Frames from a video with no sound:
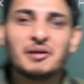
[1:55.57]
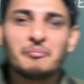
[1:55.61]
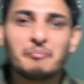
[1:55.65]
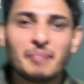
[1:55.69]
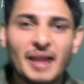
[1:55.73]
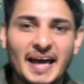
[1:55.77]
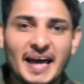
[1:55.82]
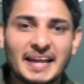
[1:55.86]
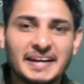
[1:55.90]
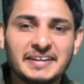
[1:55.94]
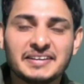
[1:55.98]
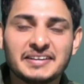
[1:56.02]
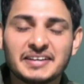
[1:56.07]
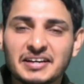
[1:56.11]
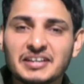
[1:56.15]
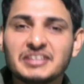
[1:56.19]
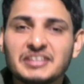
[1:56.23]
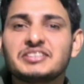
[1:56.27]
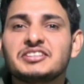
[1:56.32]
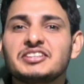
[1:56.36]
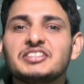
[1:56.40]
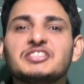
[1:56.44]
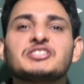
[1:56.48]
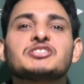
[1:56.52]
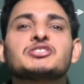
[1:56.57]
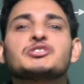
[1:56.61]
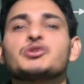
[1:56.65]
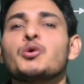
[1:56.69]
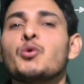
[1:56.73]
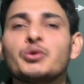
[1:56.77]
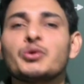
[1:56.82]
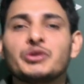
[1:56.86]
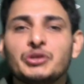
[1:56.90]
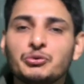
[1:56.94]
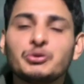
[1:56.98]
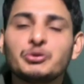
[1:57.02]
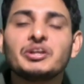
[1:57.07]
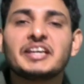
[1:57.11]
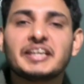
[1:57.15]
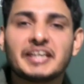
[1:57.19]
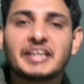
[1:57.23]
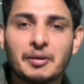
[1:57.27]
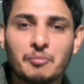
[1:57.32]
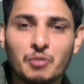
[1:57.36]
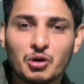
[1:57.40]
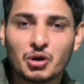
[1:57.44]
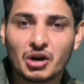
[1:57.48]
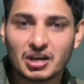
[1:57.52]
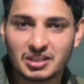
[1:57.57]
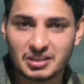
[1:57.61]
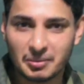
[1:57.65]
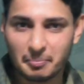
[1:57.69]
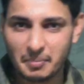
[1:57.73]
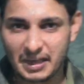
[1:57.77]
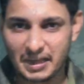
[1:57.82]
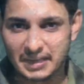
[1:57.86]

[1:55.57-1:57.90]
uh, planet Earth is so unique among other